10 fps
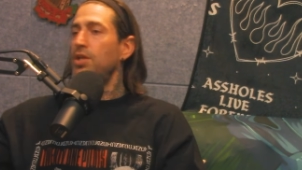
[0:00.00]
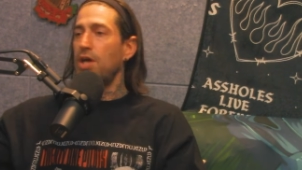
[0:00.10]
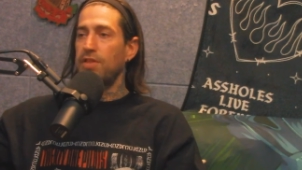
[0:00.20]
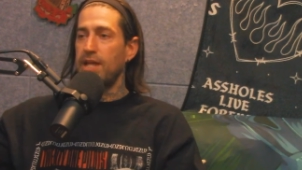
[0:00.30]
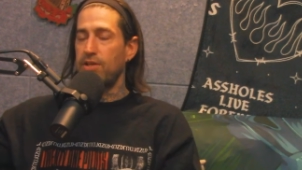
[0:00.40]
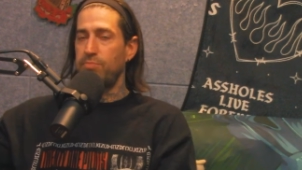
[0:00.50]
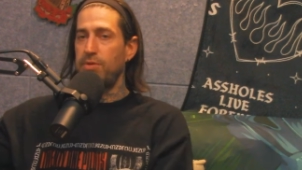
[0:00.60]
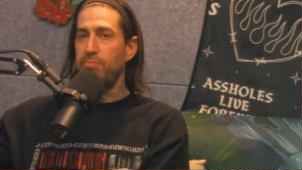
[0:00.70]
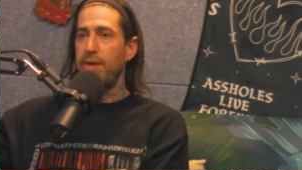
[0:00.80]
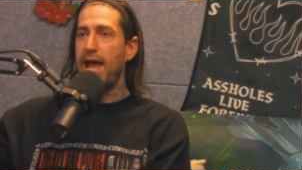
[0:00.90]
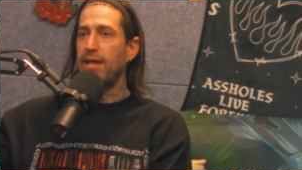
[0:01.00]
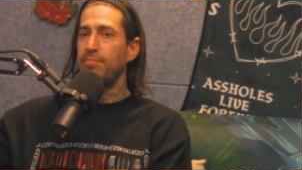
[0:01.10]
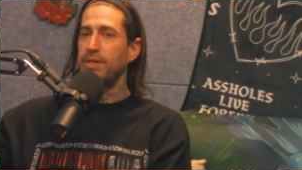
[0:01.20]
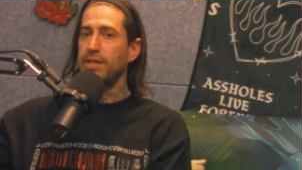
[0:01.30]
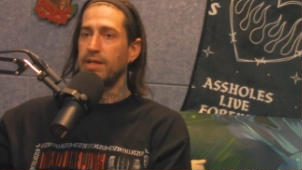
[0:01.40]
nothing has been bad
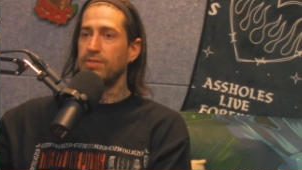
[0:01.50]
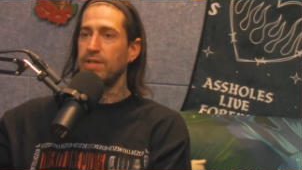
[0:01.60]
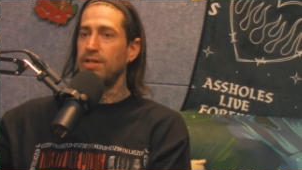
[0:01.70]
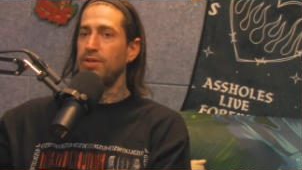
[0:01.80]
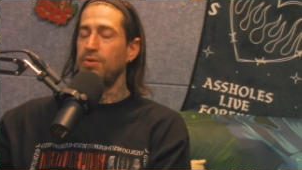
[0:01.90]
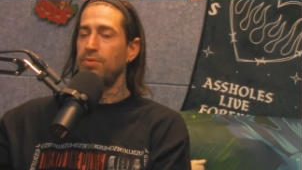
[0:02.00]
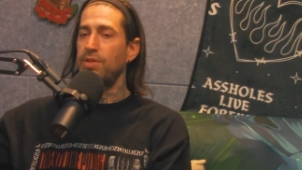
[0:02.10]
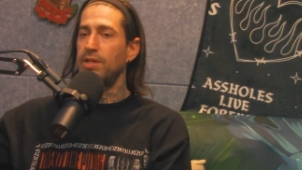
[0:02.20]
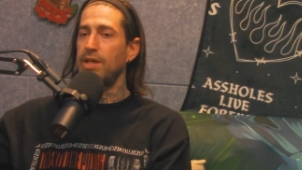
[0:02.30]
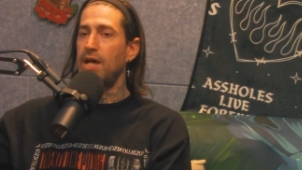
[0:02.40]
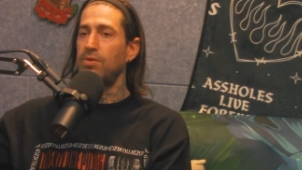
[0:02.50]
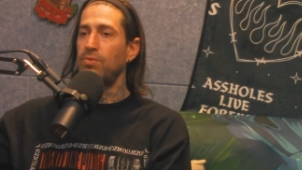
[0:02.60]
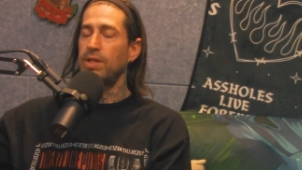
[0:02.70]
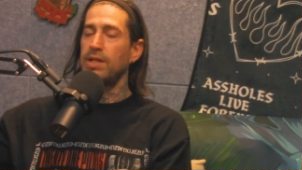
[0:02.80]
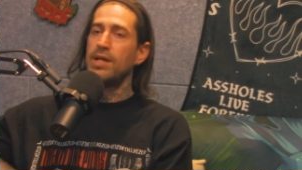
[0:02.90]
because I know that not
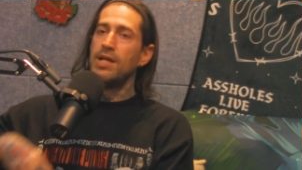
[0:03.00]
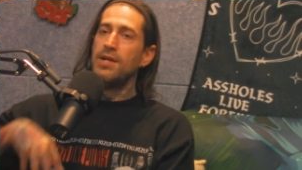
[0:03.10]
only